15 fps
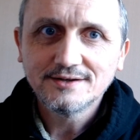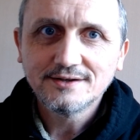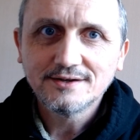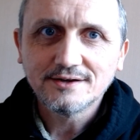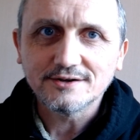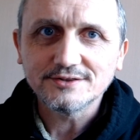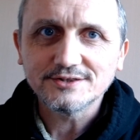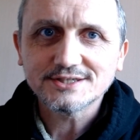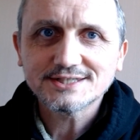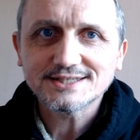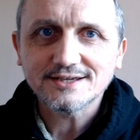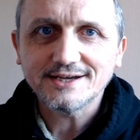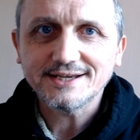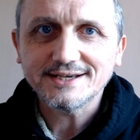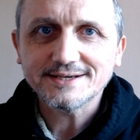on the
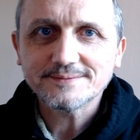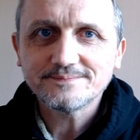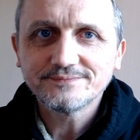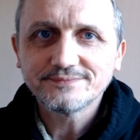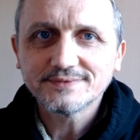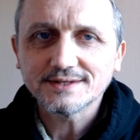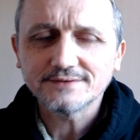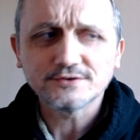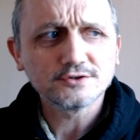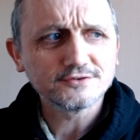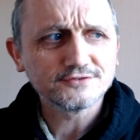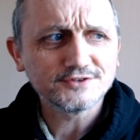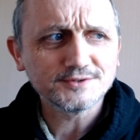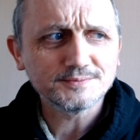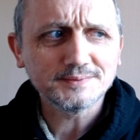sign. I've gone off
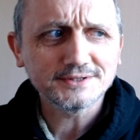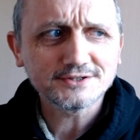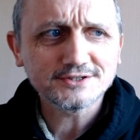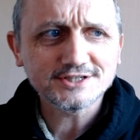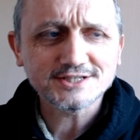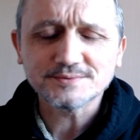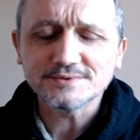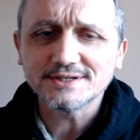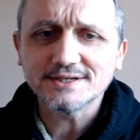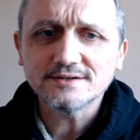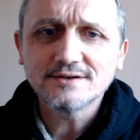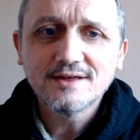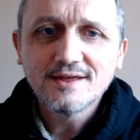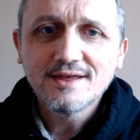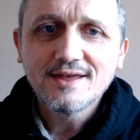to public transport now.
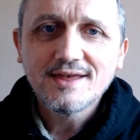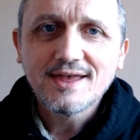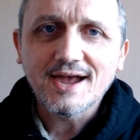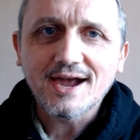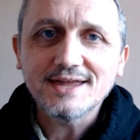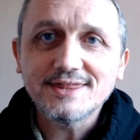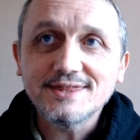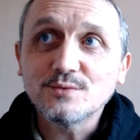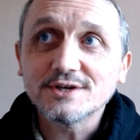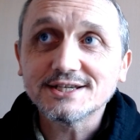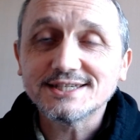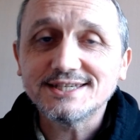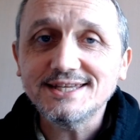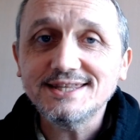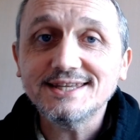And then when I
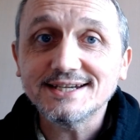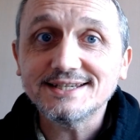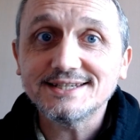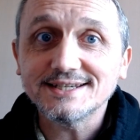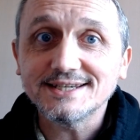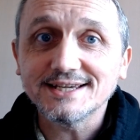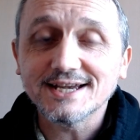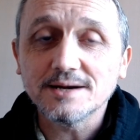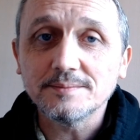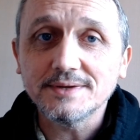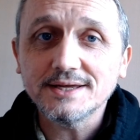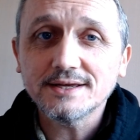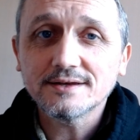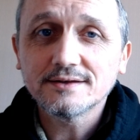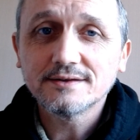see the 88
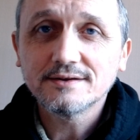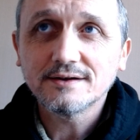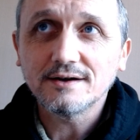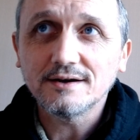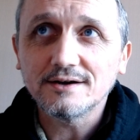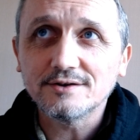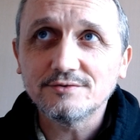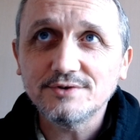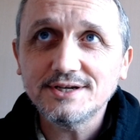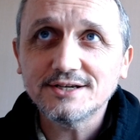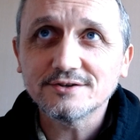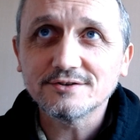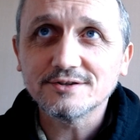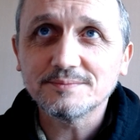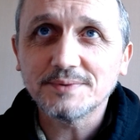coming, I'll read
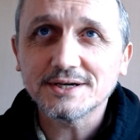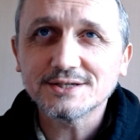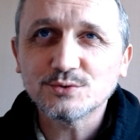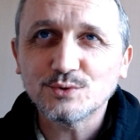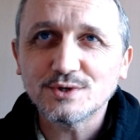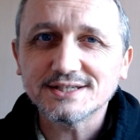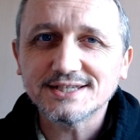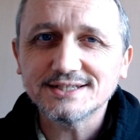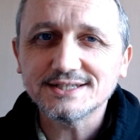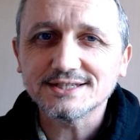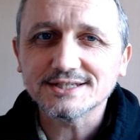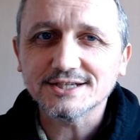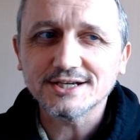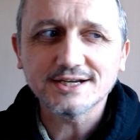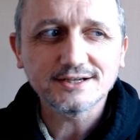on the bus where it says it's
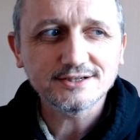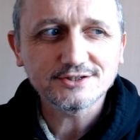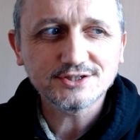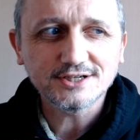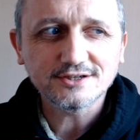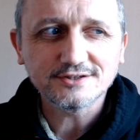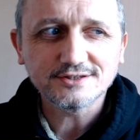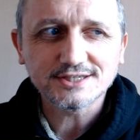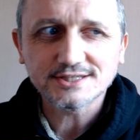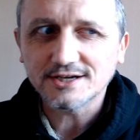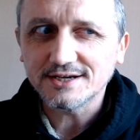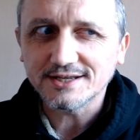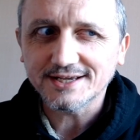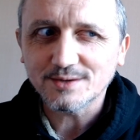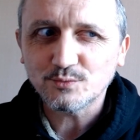going, and I'll check on the sign
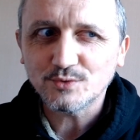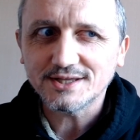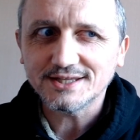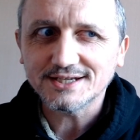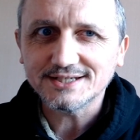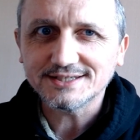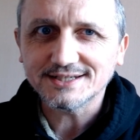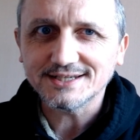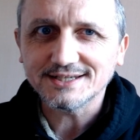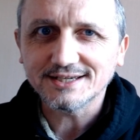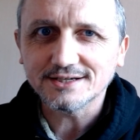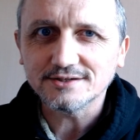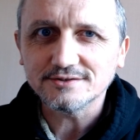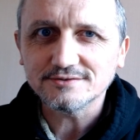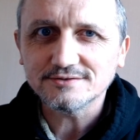again where the 88
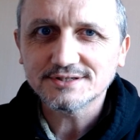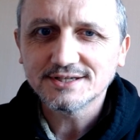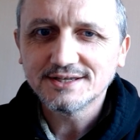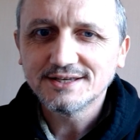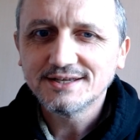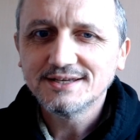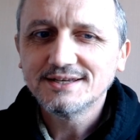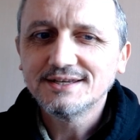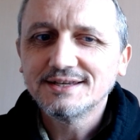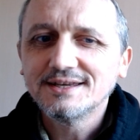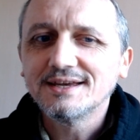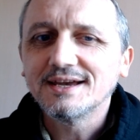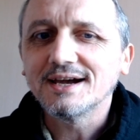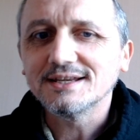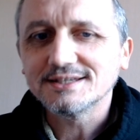goes.
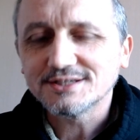And so I